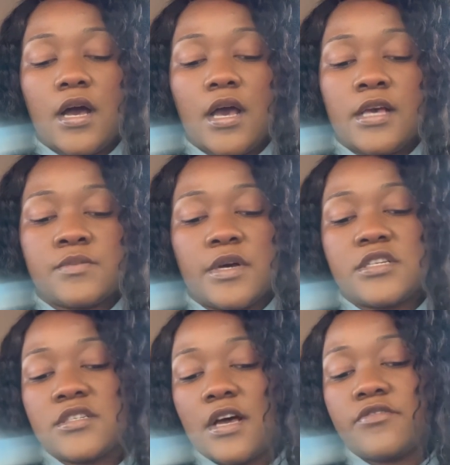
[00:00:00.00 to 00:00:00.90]
as much
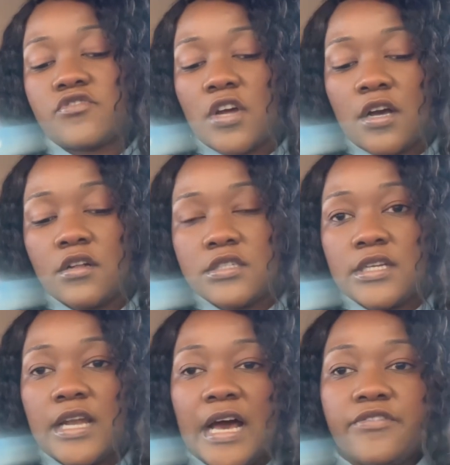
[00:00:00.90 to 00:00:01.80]
as I've struggled
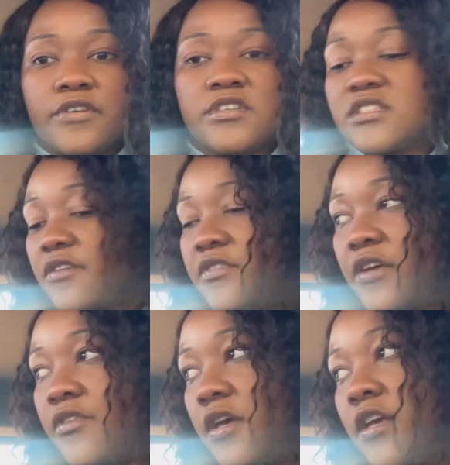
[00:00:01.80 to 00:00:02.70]
in life, I've just have
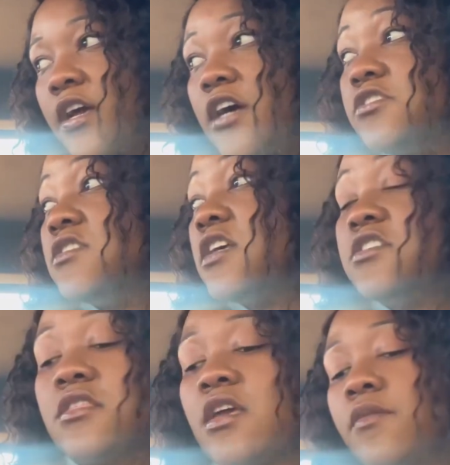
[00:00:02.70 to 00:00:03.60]
never encountered such
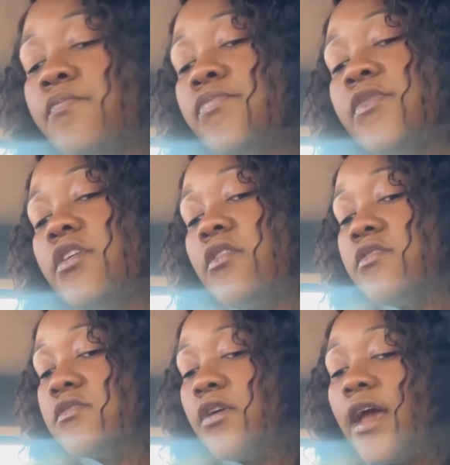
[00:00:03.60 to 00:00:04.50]
a thing, you know.
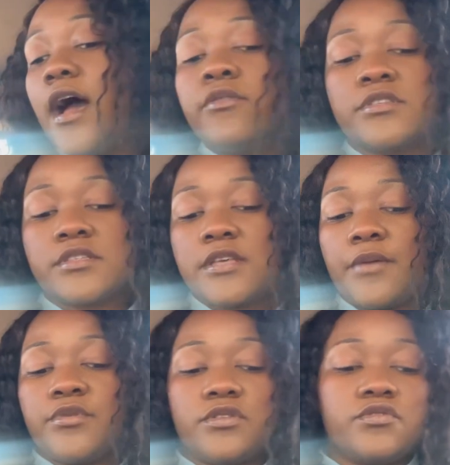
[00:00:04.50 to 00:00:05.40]
So yeah, I was just
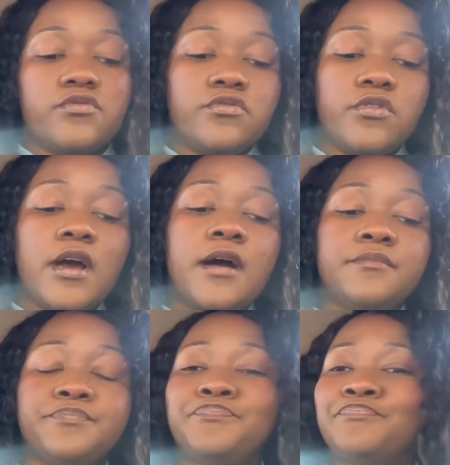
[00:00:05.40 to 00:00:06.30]
happy
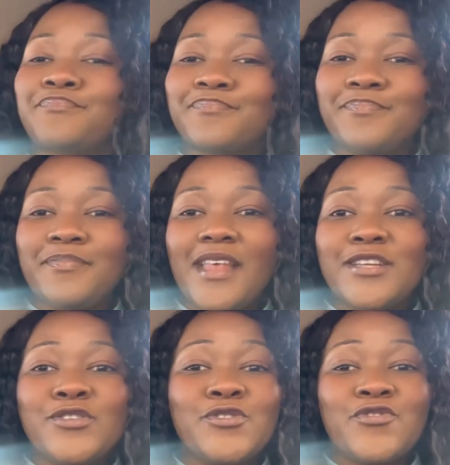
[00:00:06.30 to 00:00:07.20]

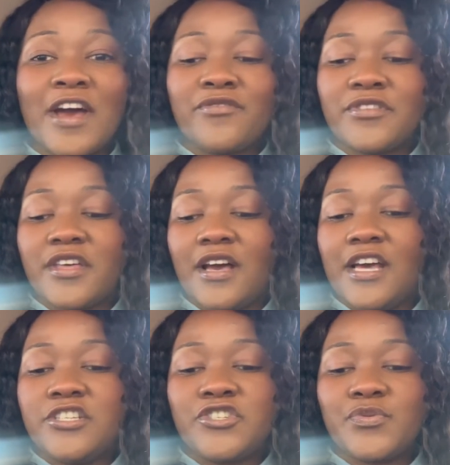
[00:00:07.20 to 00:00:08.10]
to drive with her,
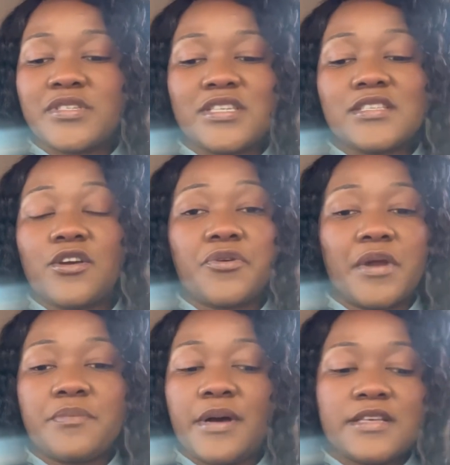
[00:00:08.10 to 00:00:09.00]
and she was just a
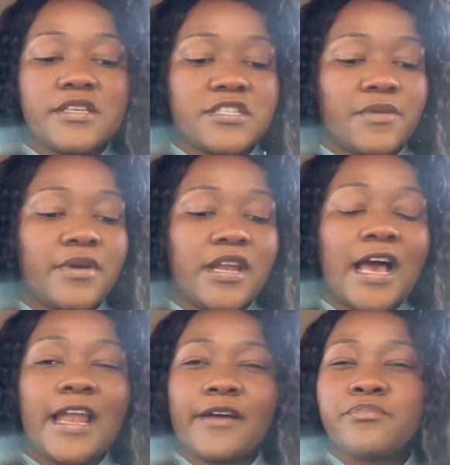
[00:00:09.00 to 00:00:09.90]
great passenger, man. I
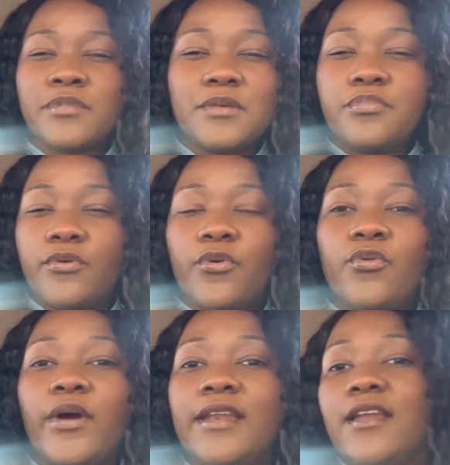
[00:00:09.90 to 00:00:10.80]
like people who,
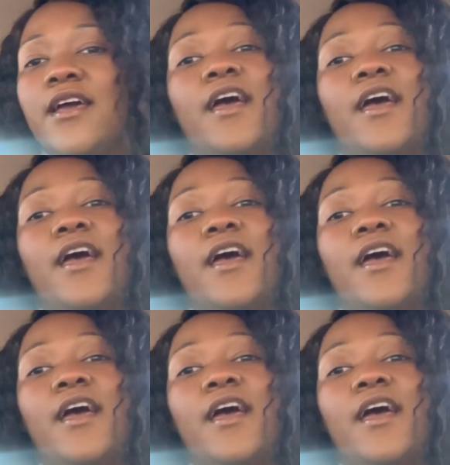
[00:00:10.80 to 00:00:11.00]
when